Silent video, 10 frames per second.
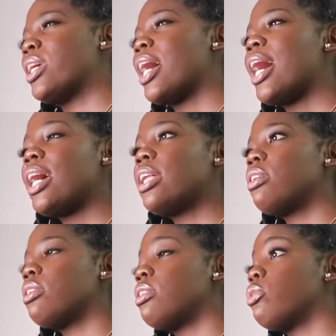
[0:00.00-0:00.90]

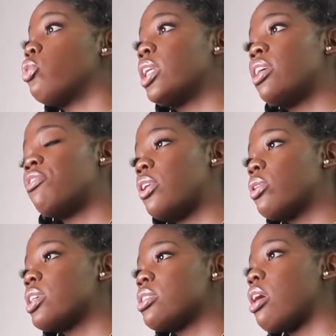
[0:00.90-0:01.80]
kind of really
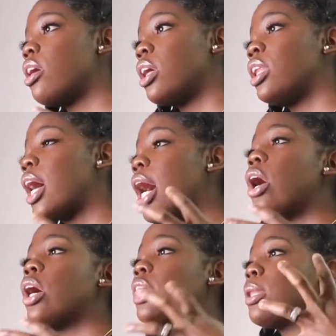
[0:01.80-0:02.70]
focus a
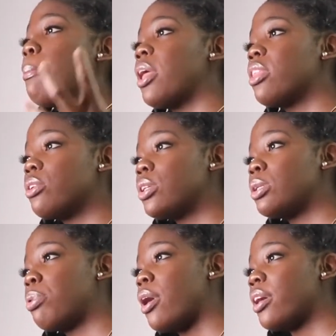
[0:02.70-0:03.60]
lot on the
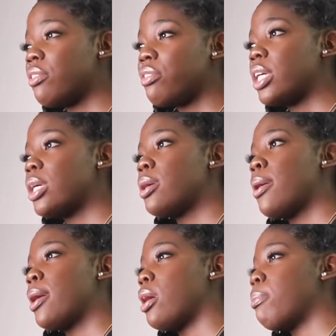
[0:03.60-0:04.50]
motherhood part of it,
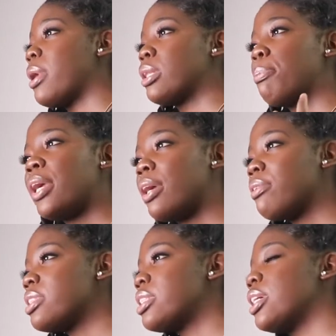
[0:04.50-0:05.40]
about the
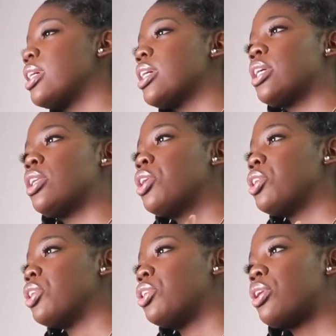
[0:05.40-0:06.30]
parenting and
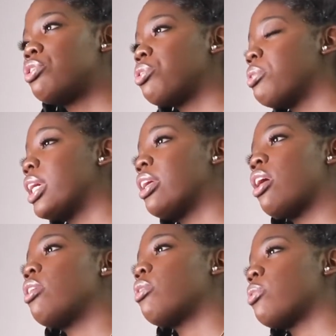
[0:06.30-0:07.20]
the nurturing
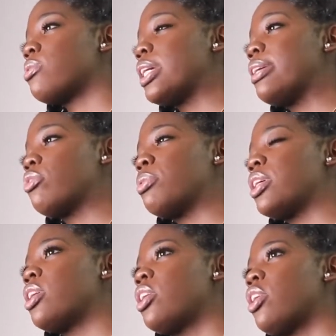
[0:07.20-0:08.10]
and all those things,
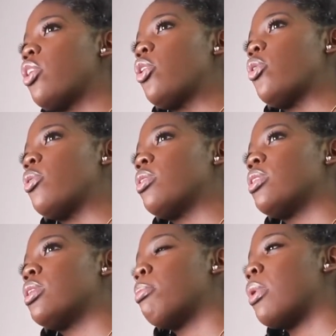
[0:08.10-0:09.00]
but
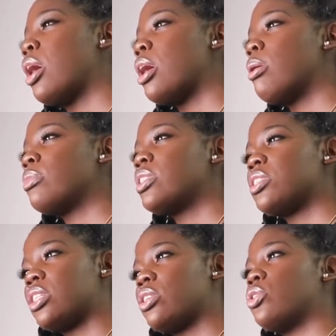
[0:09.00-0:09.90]
the mom
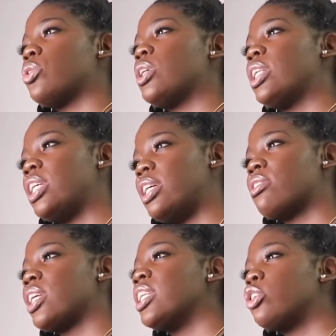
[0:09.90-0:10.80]
still
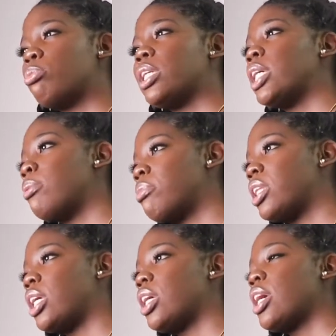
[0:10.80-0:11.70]
leaves a little bit
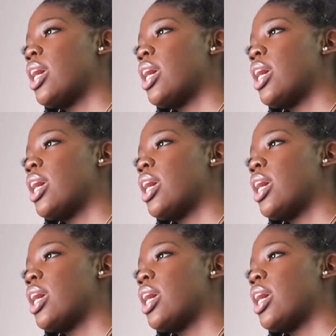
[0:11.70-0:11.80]
empty.